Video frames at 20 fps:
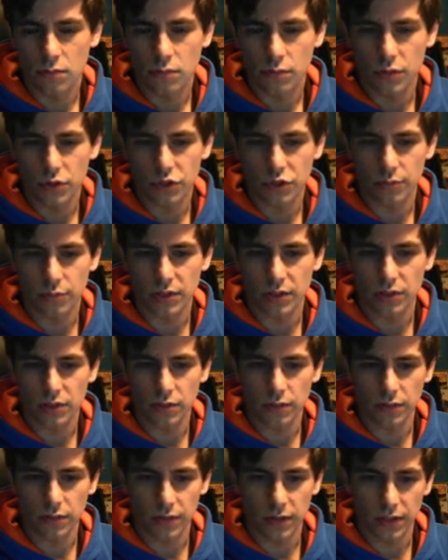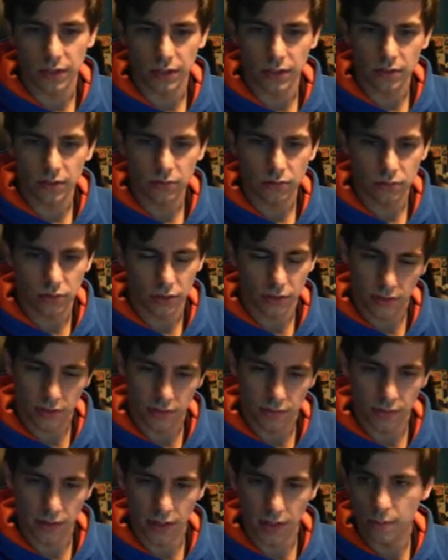bishop e2, very good, just
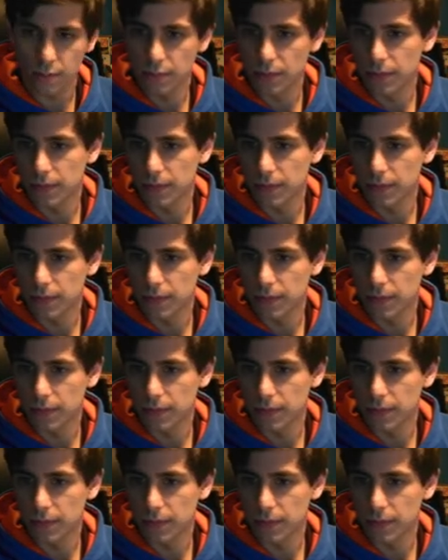develop.